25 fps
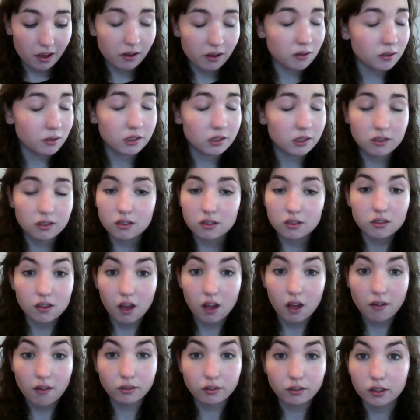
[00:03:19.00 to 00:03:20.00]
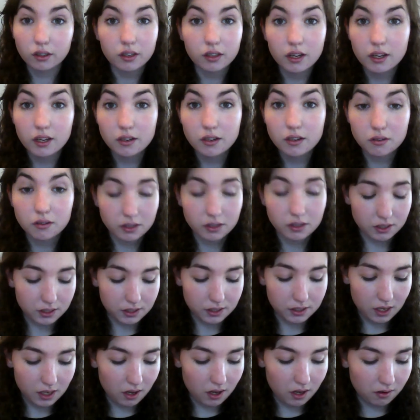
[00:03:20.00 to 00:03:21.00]
it was just awful. I had orange
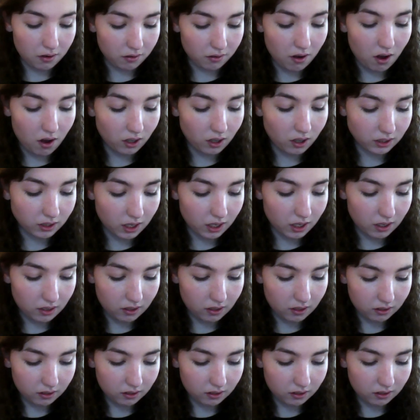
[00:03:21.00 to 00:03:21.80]
skin all day.